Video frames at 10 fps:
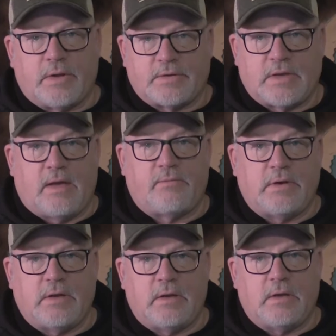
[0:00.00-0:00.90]
went
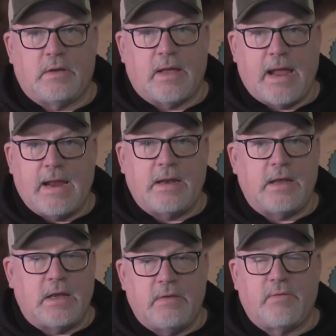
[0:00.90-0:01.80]
70,
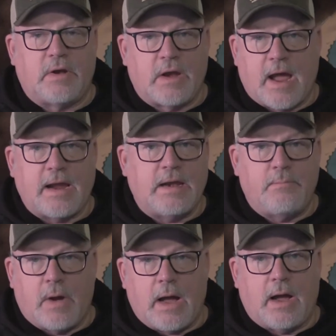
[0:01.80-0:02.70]
80, even
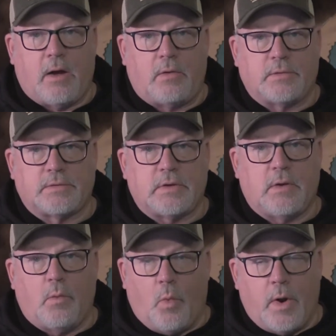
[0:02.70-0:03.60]
90 miles
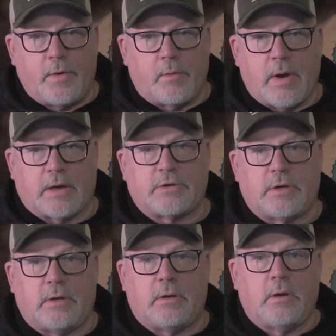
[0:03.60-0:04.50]
one
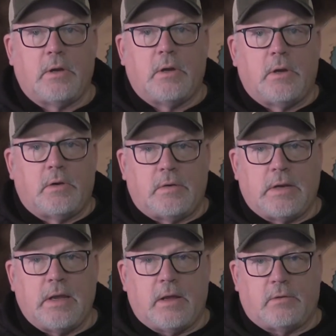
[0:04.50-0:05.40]
direction to
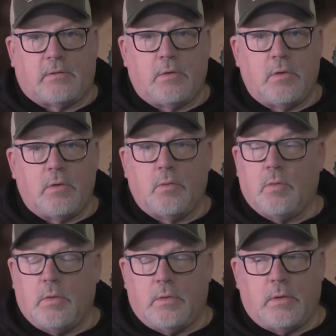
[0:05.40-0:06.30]
get
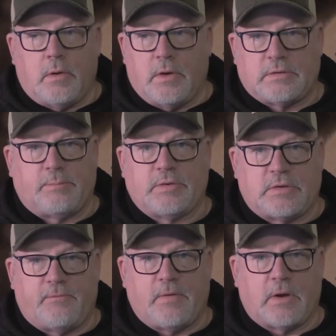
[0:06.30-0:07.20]
to a
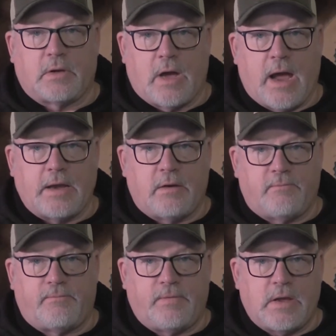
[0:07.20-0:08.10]
specific kind
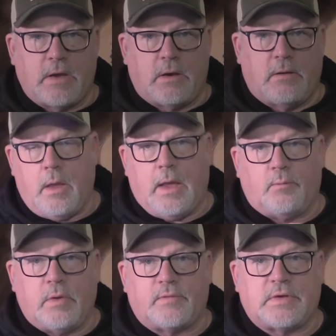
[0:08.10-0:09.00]
of feed.
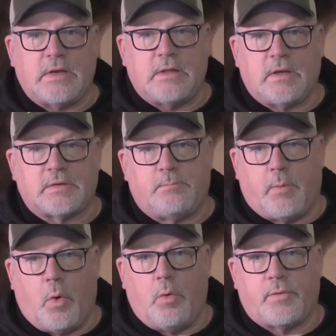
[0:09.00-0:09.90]
And we've seen this
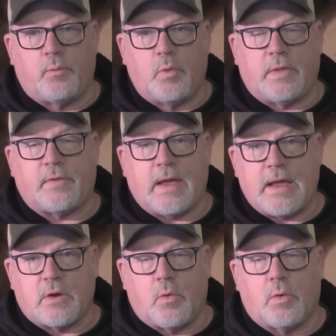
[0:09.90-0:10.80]
both with
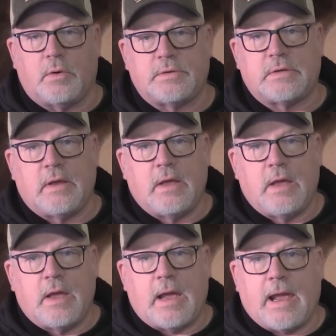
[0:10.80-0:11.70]
acorns
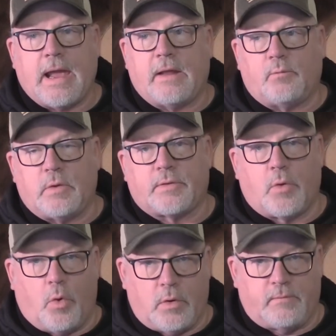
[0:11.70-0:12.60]
and with
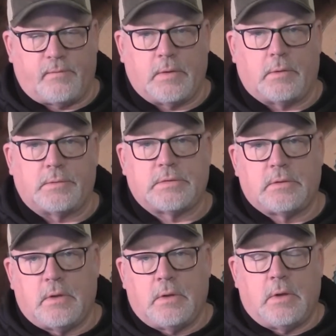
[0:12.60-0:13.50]

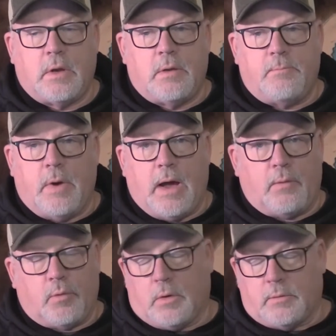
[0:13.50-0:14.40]
cornfields.
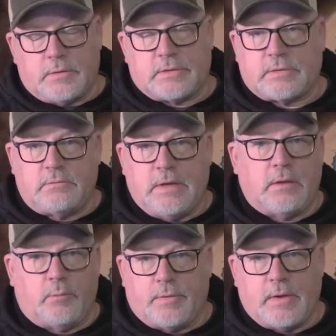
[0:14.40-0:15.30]
But we're just
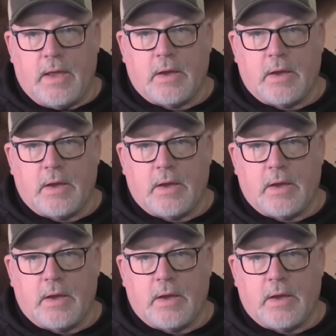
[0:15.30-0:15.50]
dealing with the